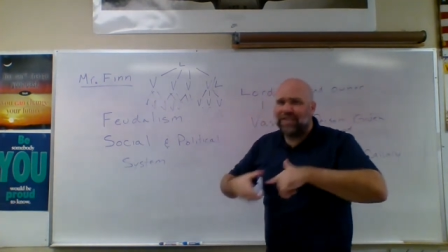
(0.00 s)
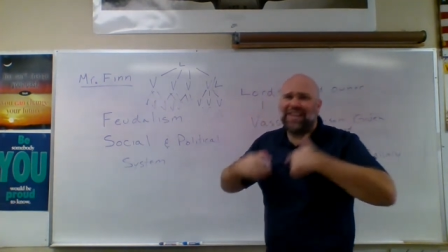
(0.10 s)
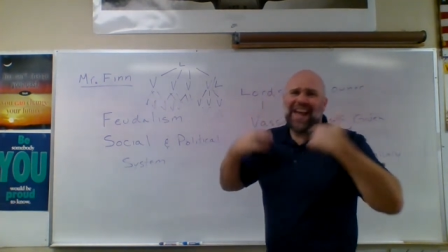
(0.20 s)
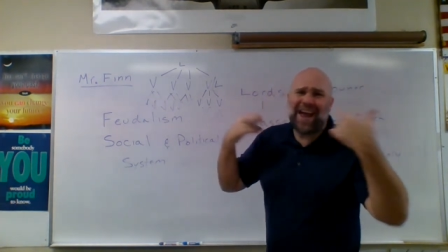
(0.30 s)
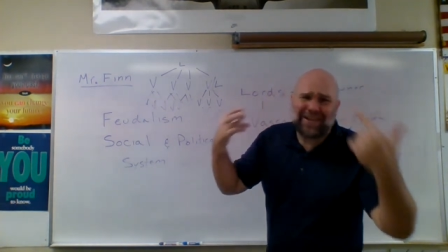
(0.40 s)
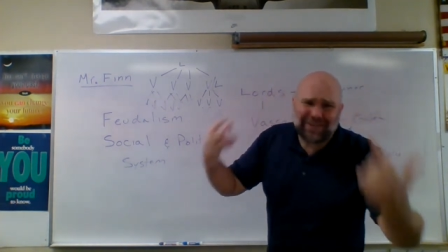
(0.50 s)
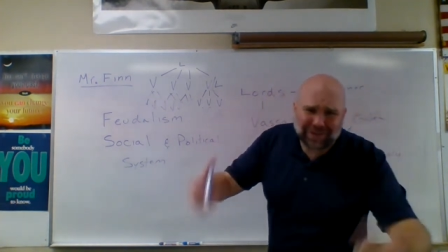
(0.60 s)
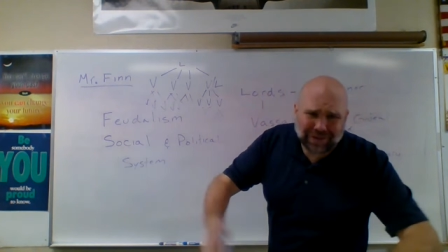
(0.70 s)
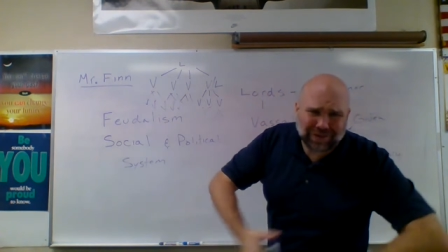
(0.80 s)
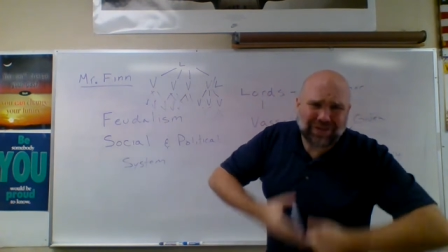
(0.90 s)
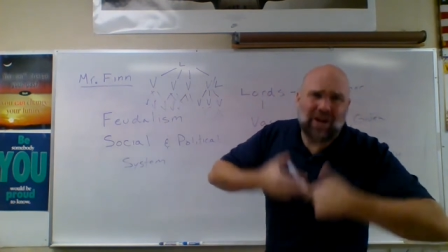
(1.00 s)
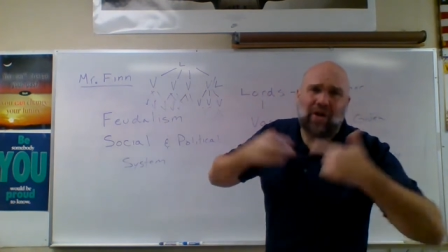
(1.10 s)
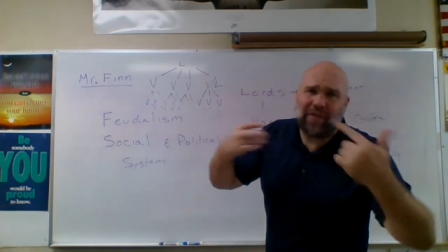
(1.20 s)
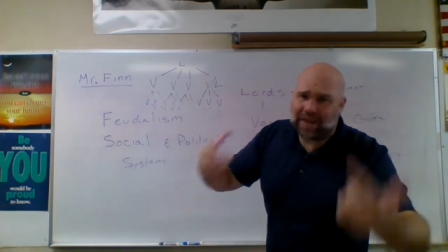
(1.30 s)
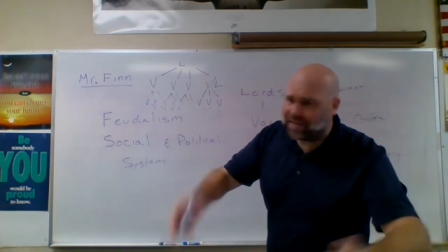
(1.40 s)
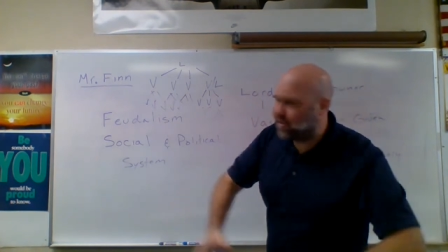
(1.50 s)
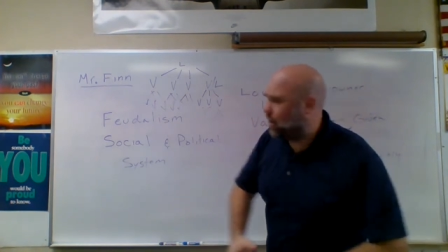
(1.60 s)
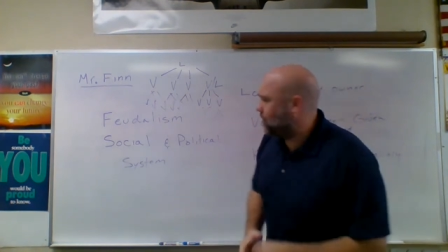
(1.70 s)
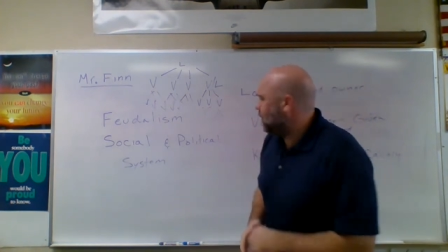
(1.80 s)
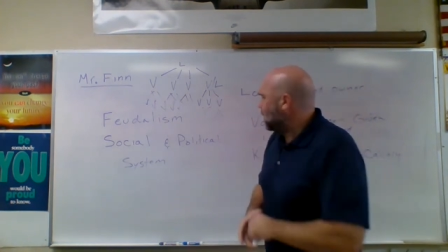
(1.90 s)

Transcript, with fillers: and castles and all of that stuff.